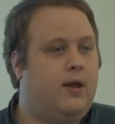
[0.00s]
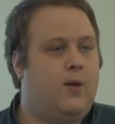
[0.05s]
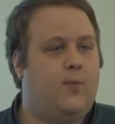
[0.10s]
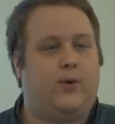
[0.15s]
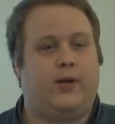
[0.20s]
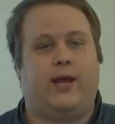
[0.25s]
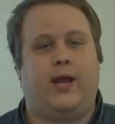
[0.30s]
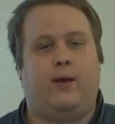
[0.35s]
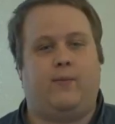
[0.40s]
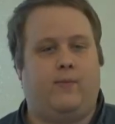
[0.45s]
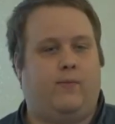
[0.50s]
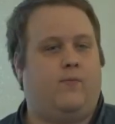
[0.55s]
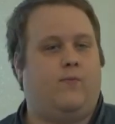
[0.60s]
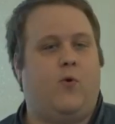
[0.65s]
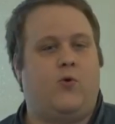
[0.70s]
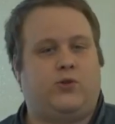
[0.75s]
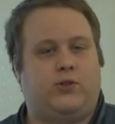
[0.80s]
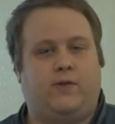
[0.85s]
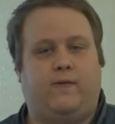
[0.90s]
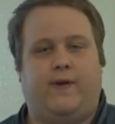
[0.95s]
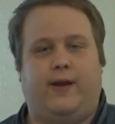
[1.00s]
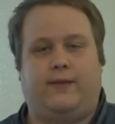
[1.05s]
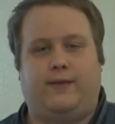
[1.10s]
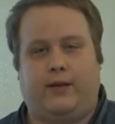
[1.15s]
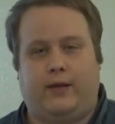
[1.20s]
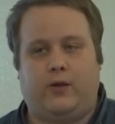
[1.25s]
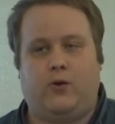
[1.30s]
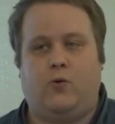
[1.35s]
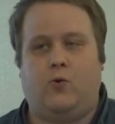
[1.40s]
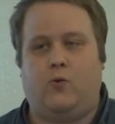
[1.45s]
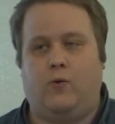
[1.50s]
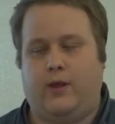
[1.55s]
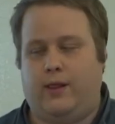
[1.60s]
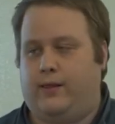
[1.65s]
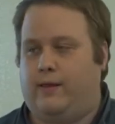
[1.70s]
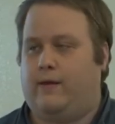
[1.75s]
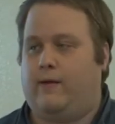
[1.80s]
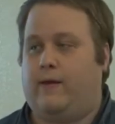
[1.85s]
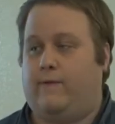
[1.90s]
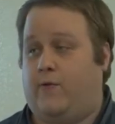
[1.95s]
But again, most of I think you,
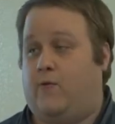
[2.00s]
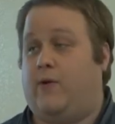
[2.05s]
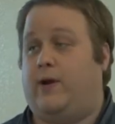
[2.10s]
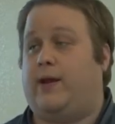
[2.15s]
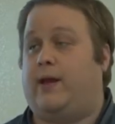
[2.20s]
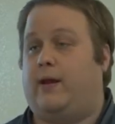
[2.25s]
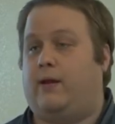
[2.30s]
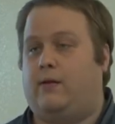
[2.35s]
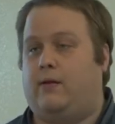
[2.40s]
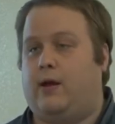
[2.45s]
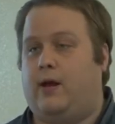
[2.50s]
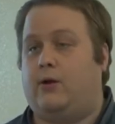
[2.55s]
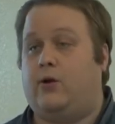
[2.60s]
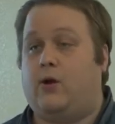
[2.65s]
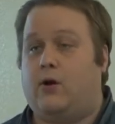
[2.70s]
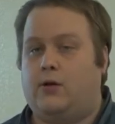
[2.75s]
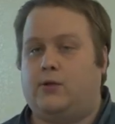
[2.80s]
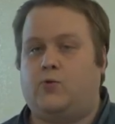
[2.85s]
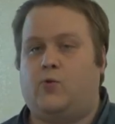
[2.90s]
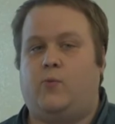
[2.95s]
if you're running it at NERSC,